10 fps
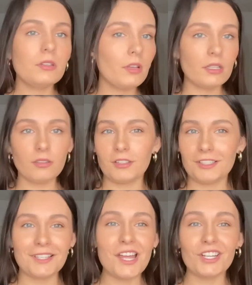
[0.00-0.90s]
as long as
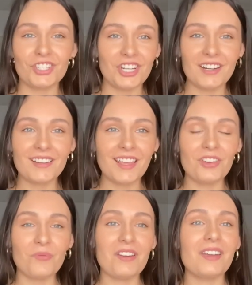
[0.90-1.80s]
it's not sheer that you're
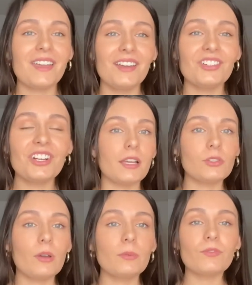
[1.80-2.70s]
wearing it under. So
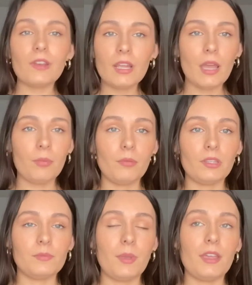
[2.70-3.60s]
I was very happy with the
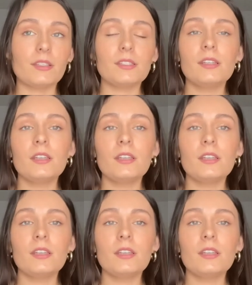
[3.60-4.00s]
Spanx.